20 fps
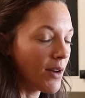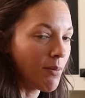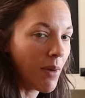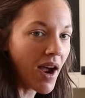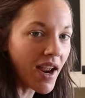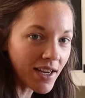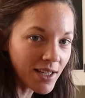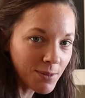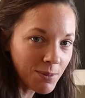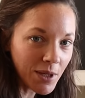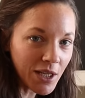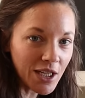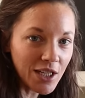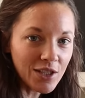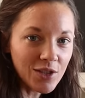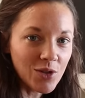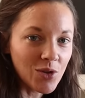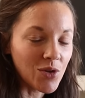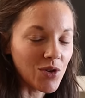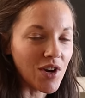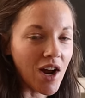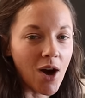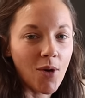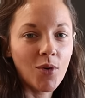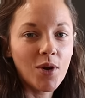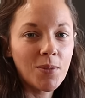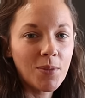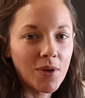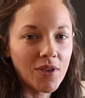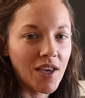In my experience, you do not
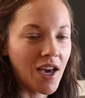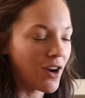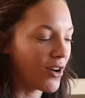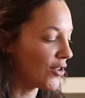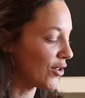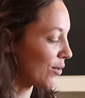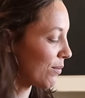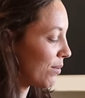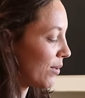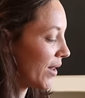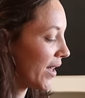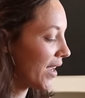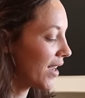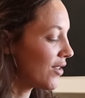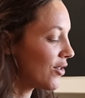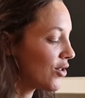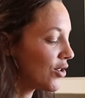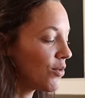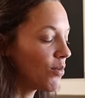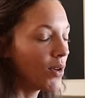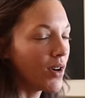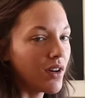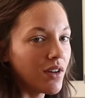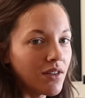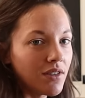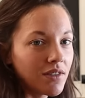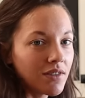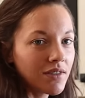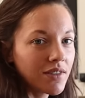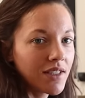want to put that on your plants. You
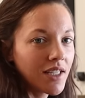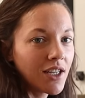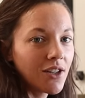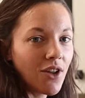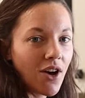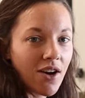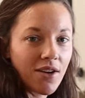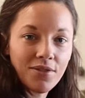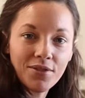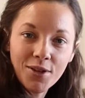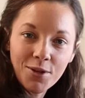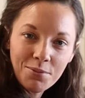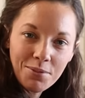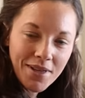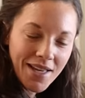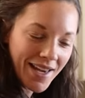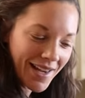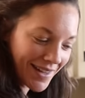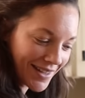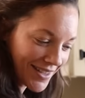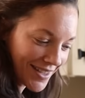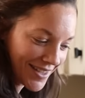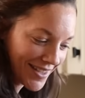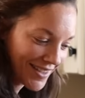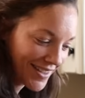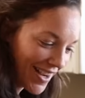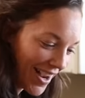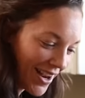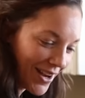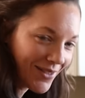will kill off your
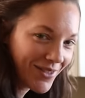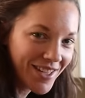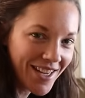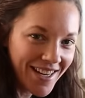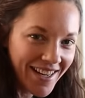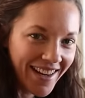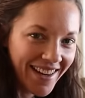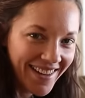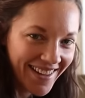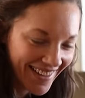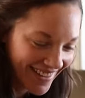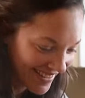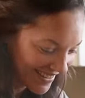plants. I have done it.